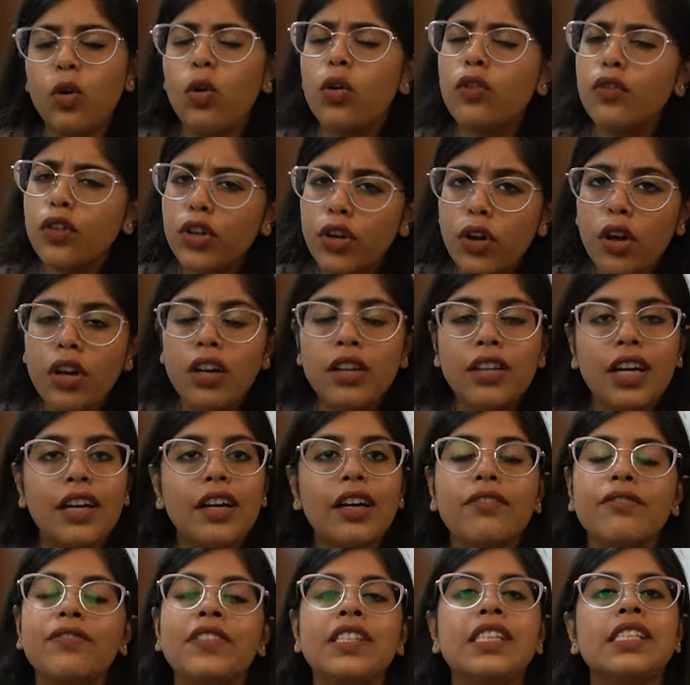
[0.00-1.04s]
Overall,
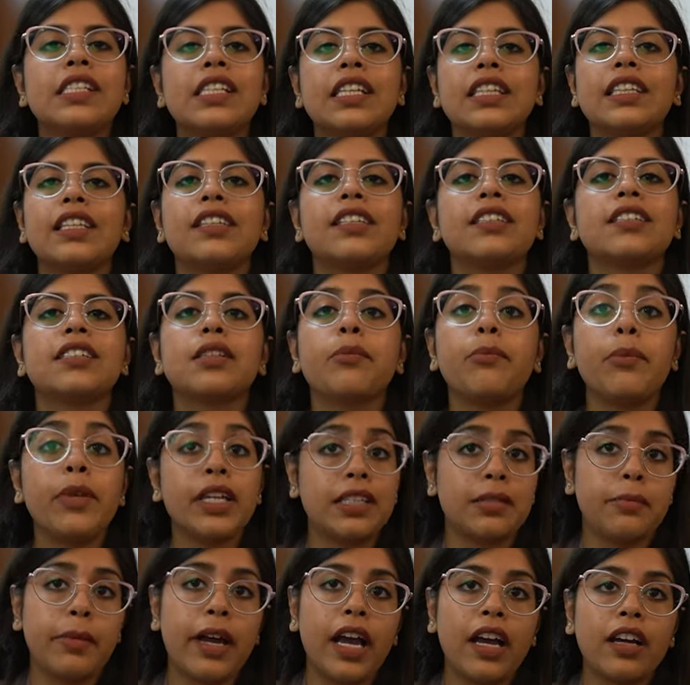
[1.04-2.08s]
we'll say that it's a
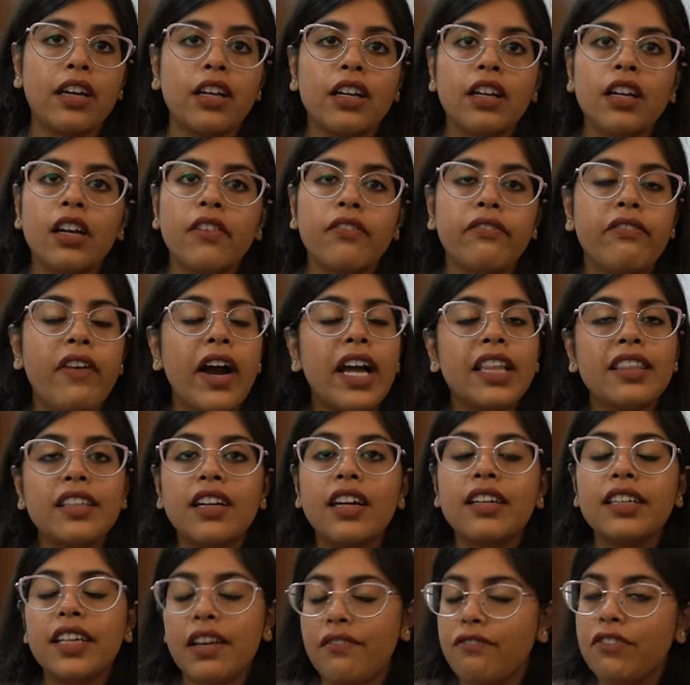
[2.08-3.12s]
mixed bag. While
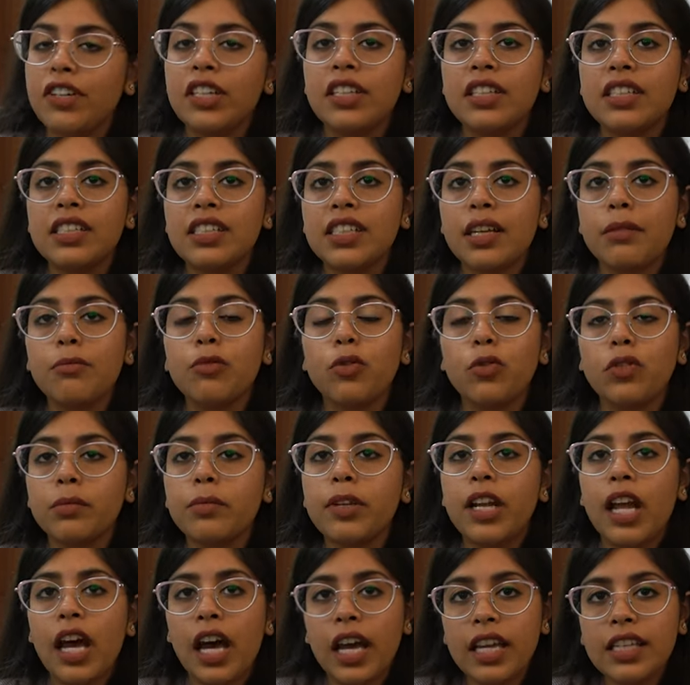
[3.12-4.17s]
there are definitely some
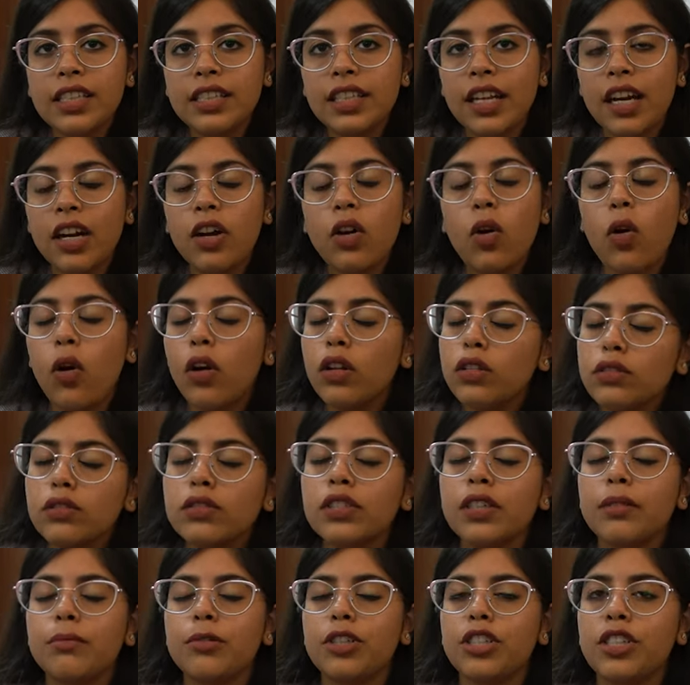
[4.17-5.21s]
notable highs, there are
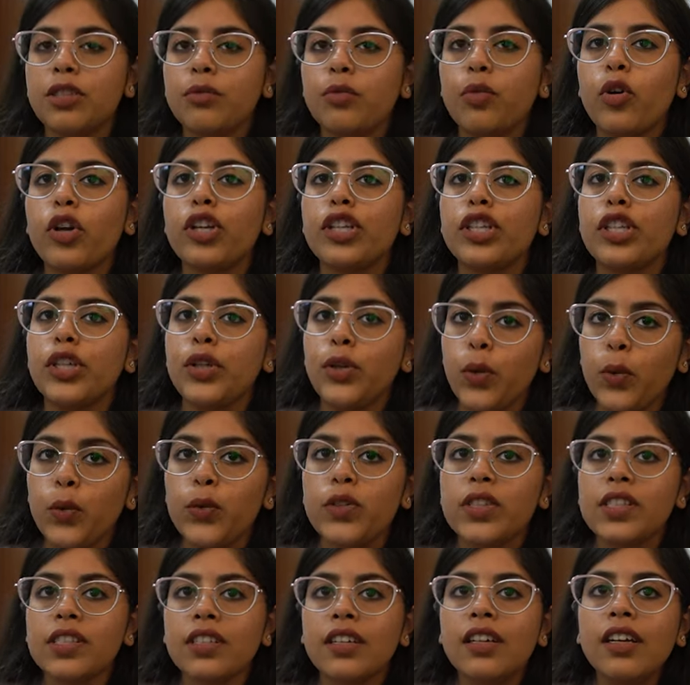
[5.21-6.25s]
also some disappointing
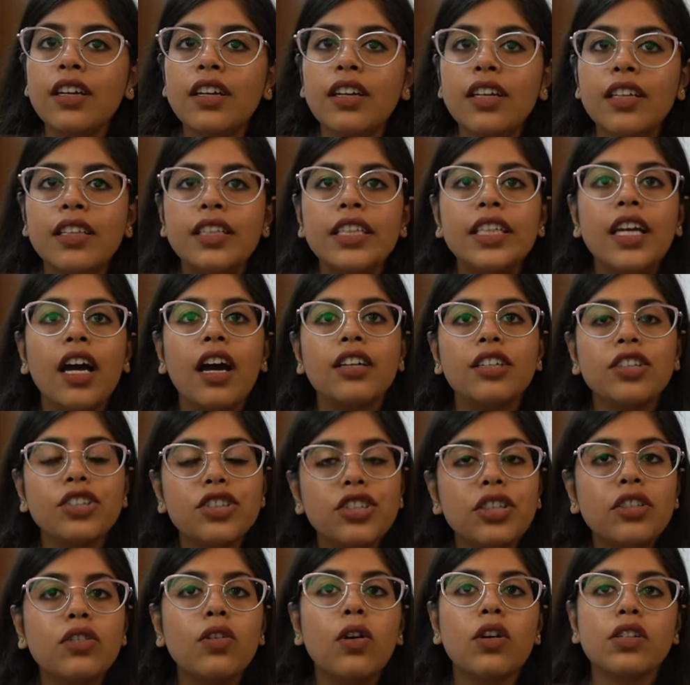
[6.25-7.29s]
lows. The
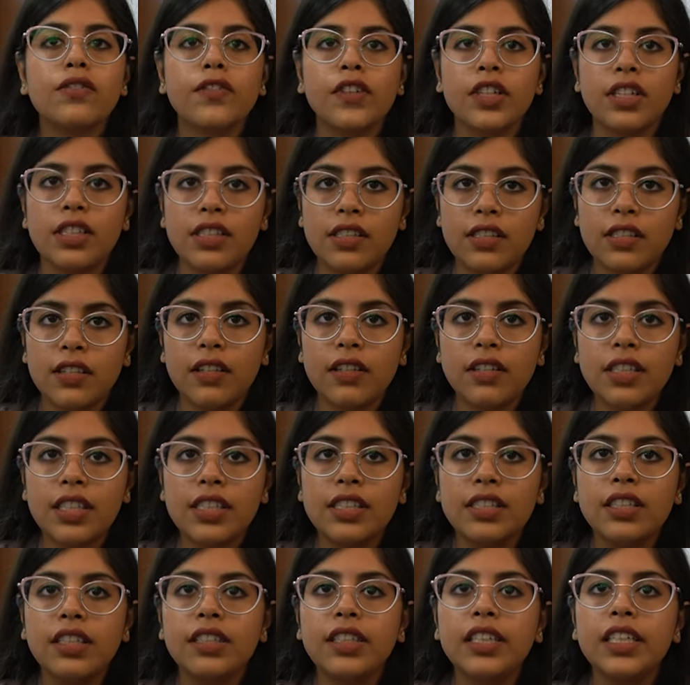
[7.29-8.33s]
additional cause for concern
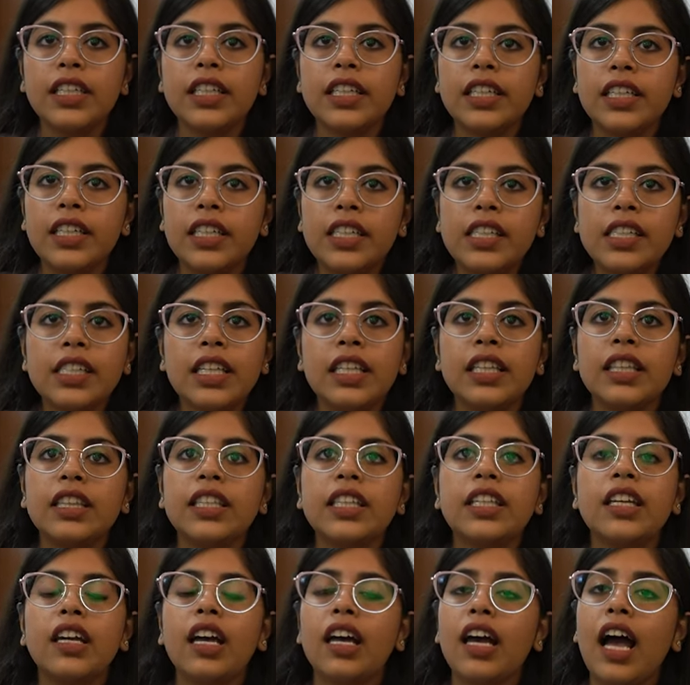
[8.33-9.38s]
is the decrease in
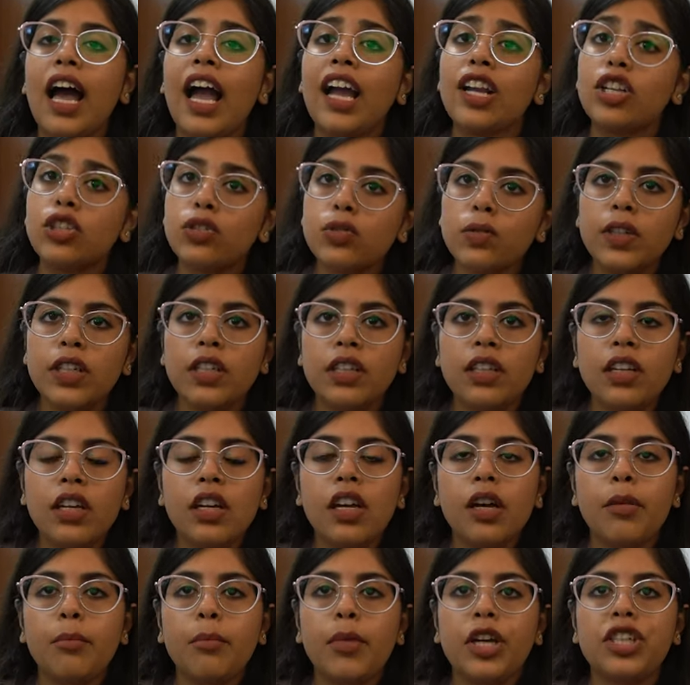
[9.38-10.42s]
the actual
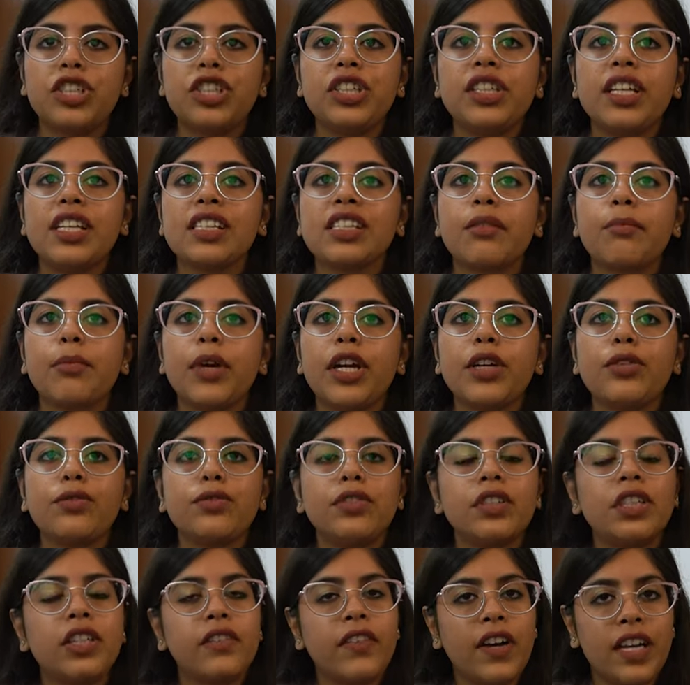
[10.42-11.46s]
budget as compared
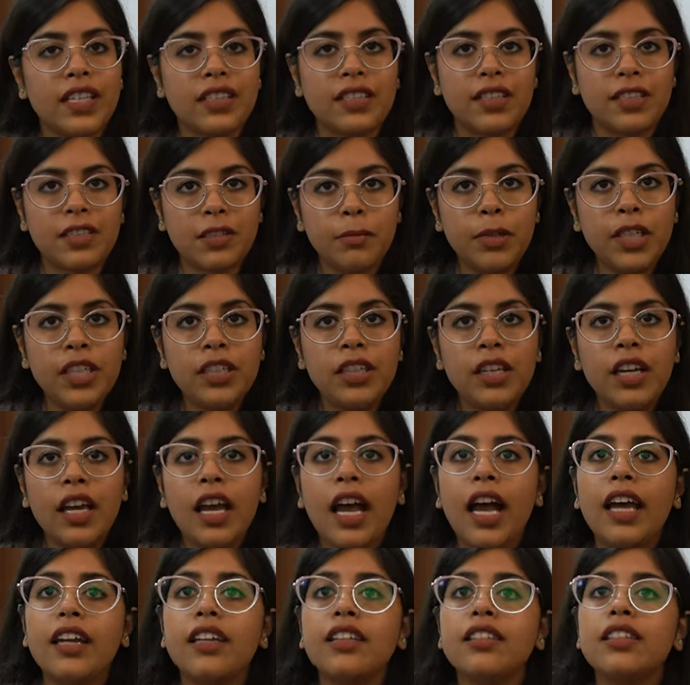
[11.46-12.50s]
to the revised estimate
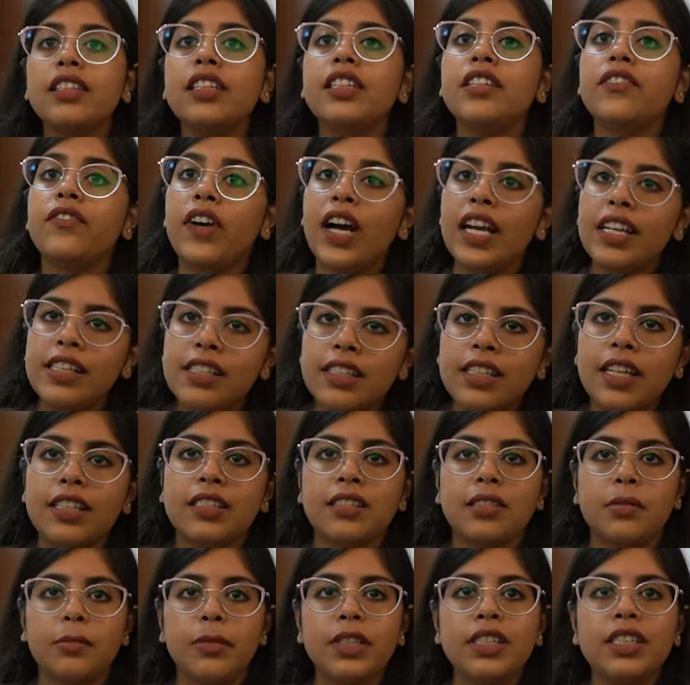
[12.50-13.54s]
and in the revised
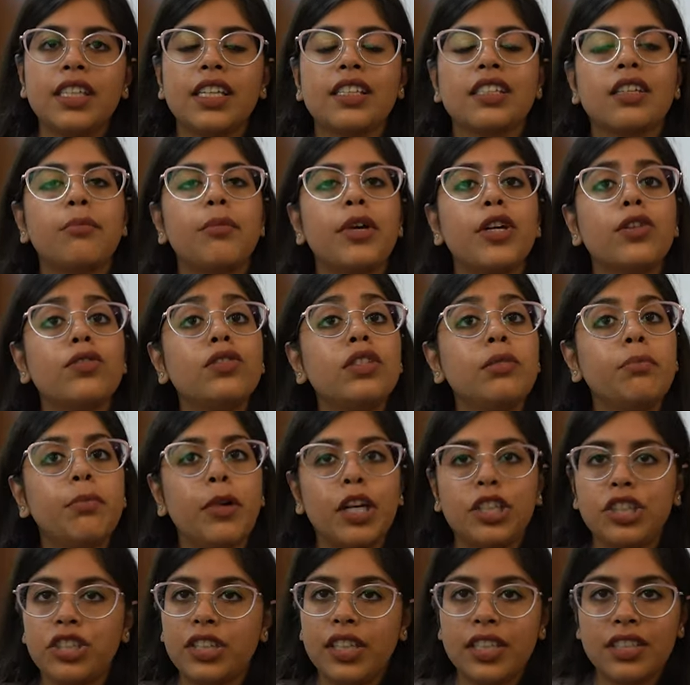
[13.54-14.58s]
estimates as compared to the
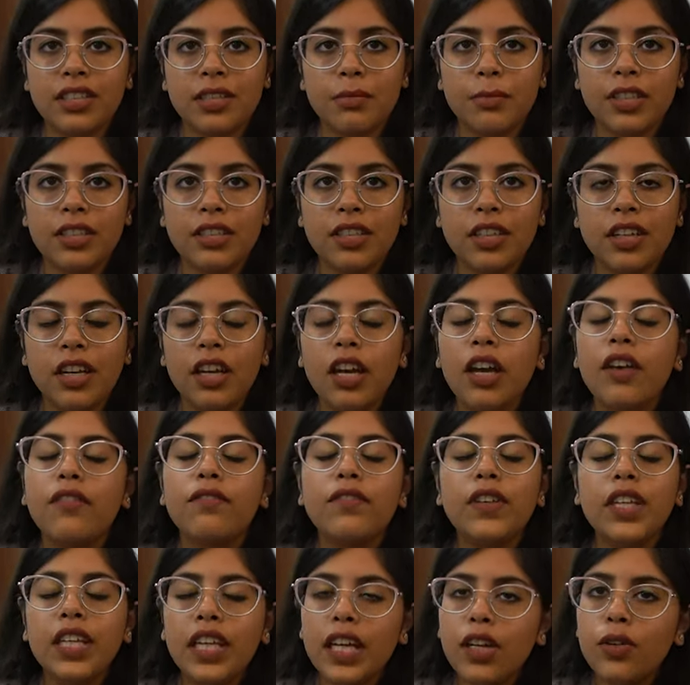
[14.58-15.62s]
budget estimates.
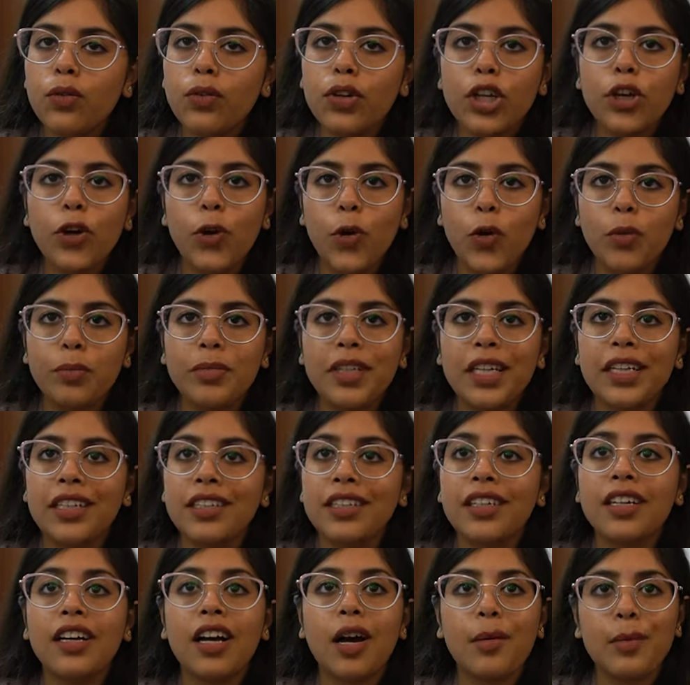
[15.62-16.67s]
We can only hope that
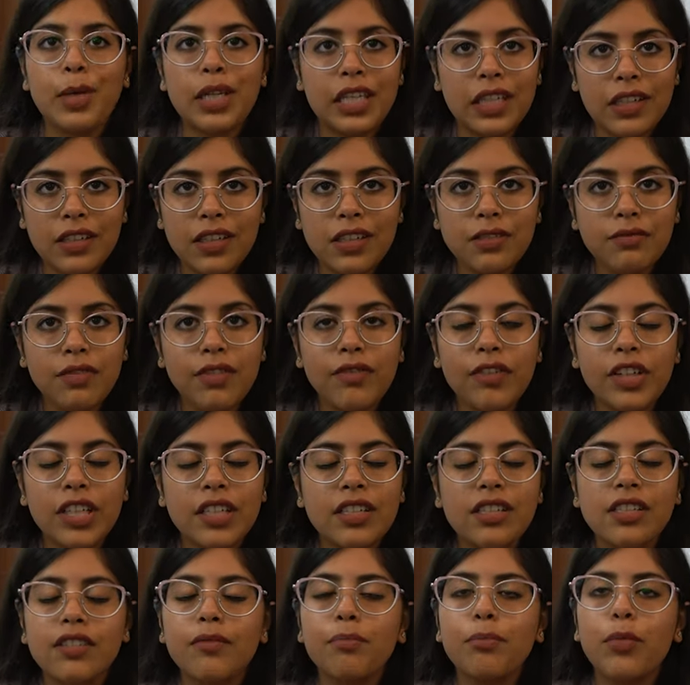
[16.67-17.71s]
in the coming years, we
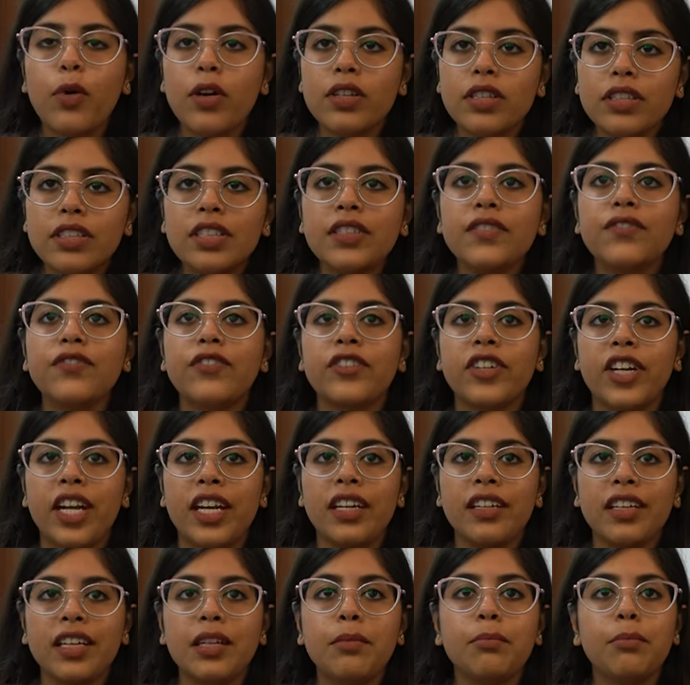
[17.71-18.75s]
witness a positive
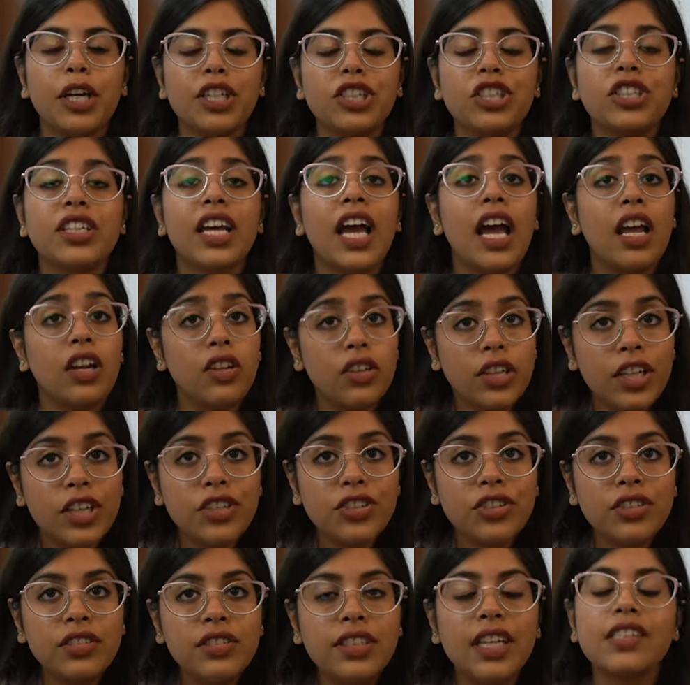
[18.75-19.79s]
trend in budget
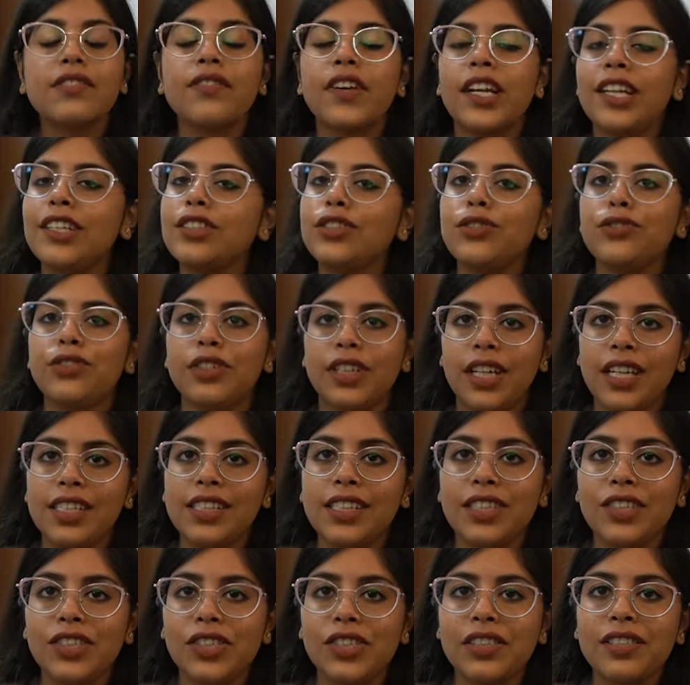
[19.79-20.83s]
allocation as well as
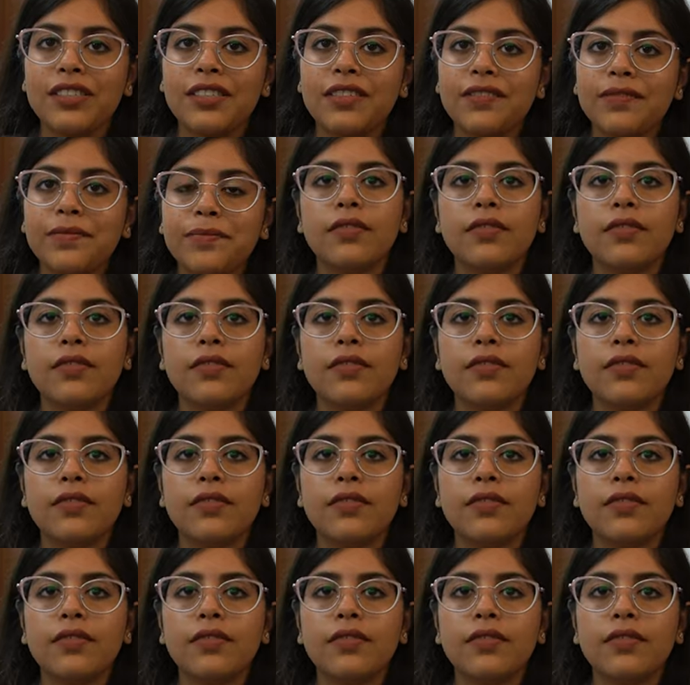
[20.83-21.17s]
utilization.